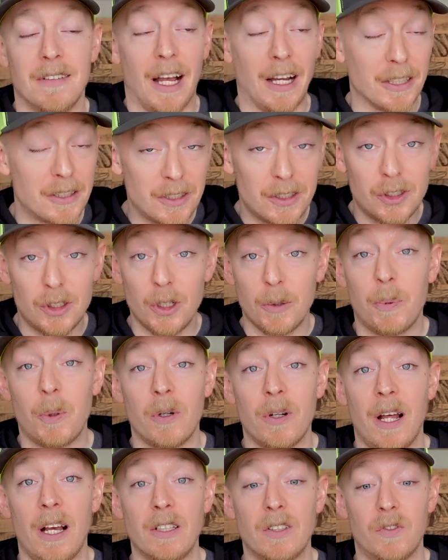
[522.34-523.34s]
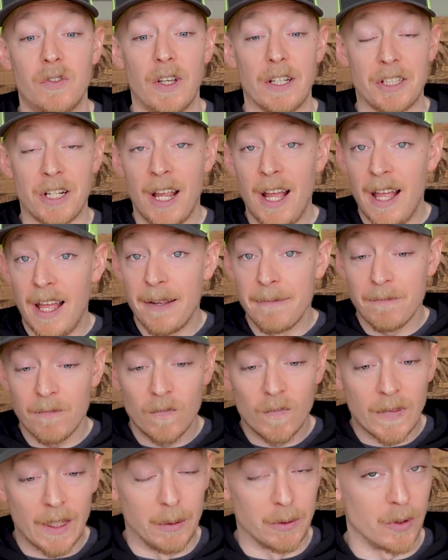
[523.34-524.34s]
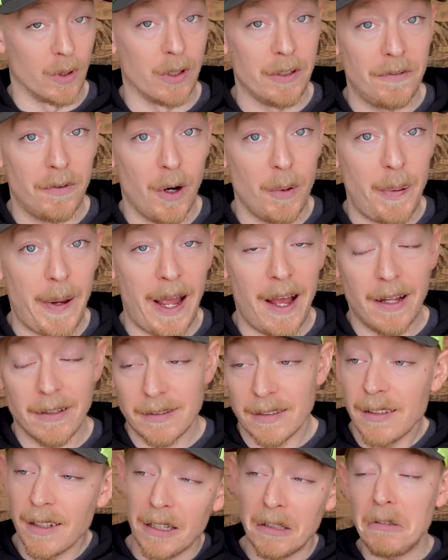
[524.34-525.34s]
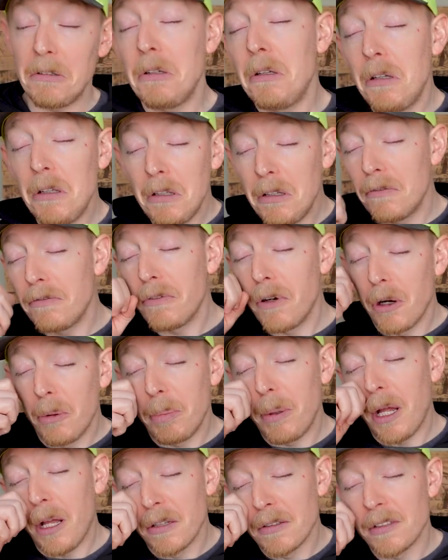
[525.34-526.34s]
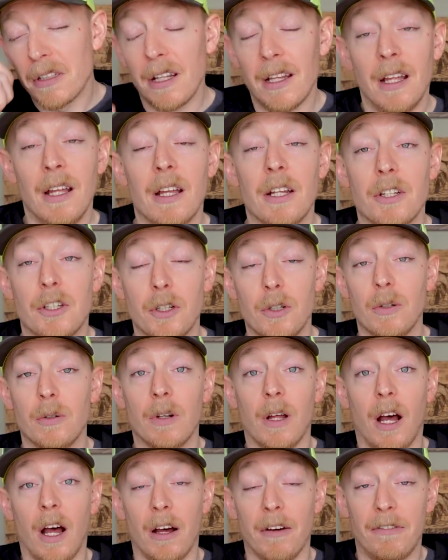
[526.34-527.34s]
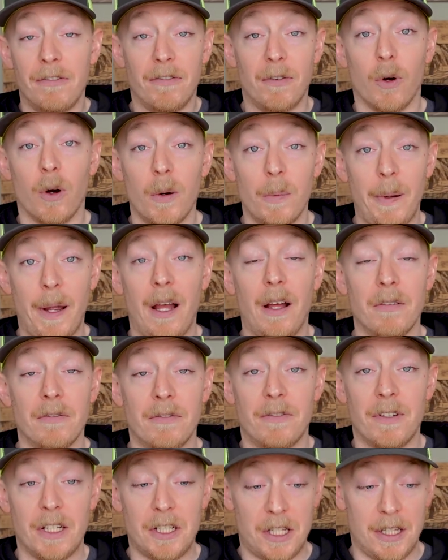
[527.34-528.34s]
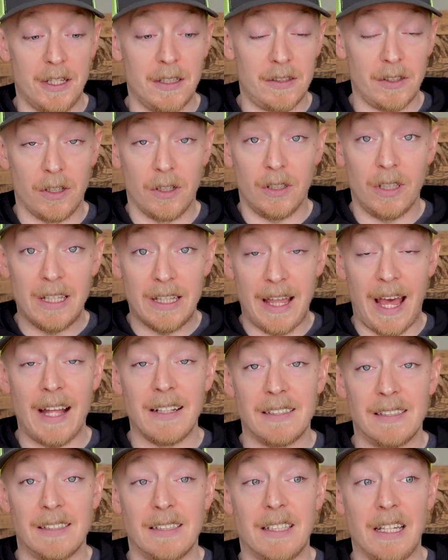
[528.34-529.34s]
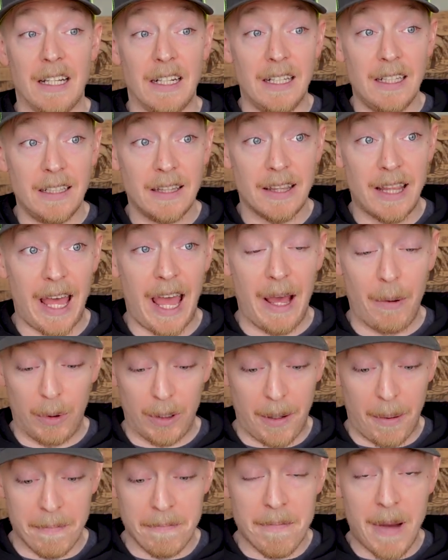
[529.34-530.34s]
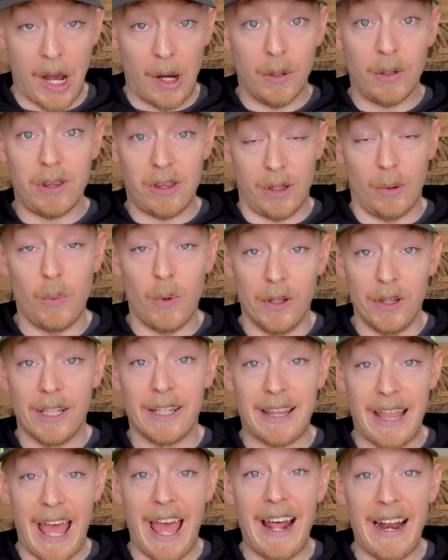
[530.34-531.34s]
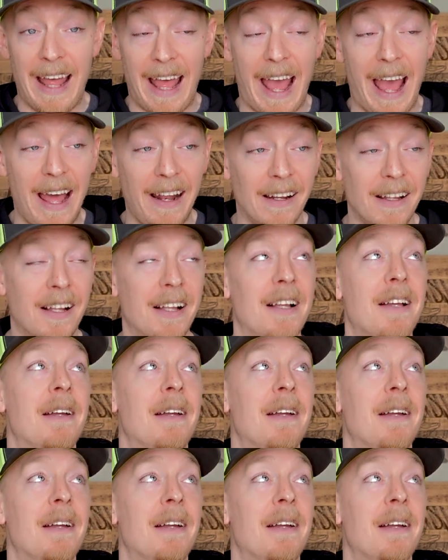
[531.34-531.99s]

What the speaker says: A super nice fish. It was only 4 pounds and like, 4 pounds. Dude, a 4 pound fish this early, that skinny, with a mouth, the one that had,